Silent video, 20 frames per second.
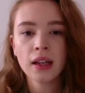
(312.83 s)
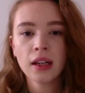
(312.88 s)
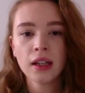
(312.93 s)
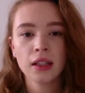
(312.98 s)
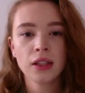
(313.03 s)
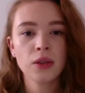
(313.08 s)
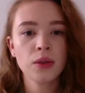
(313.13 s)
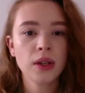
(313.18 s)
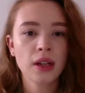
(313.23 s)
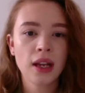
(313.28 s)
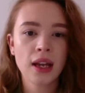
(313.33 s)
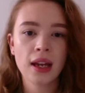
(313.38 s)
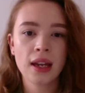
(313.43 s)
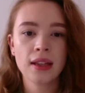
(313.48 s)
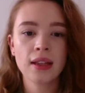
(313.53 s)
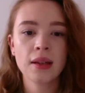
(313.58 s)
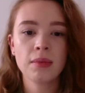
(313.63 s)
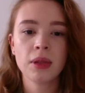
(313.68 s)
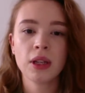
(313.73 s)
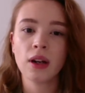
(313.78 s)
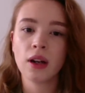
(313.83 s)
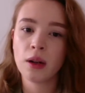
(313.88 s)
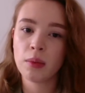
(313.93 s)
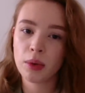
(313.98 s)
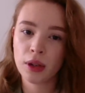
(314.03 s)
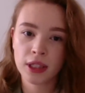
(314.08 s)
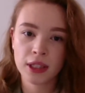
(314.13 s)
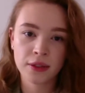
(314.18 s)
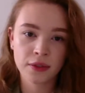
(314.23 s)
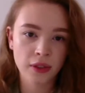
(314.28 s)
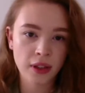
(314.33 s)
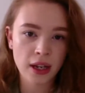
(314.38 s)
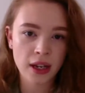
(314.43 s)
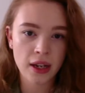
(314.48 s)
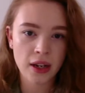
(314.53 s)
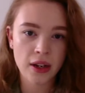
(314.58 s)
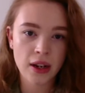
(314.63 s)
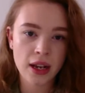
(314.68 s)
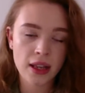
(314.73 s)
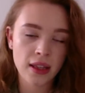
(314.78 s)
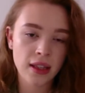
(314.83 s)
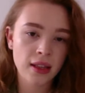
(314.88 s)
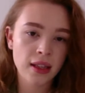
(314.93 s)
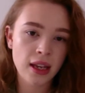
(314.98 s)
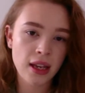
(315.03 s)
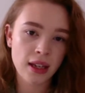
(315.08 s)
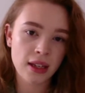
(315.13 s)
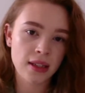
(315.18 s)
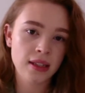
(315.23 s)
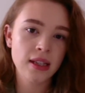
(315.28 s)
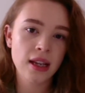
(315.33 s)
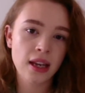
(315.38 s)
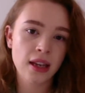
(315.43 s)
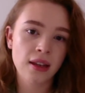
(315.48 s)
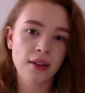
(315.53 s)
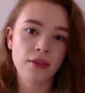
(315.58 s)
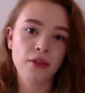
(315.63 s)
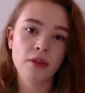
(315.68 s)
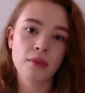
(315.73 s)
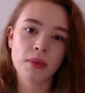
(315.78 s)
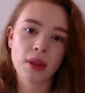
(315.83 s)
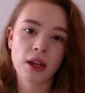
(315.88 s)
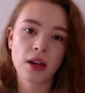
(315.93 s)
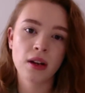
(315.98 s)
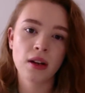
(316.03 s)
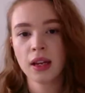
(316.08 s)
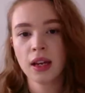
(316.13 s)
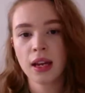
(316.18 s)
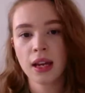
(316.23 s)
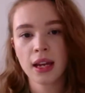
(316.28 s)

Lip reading: you can hand them the arborist flyer and then they can take it from there.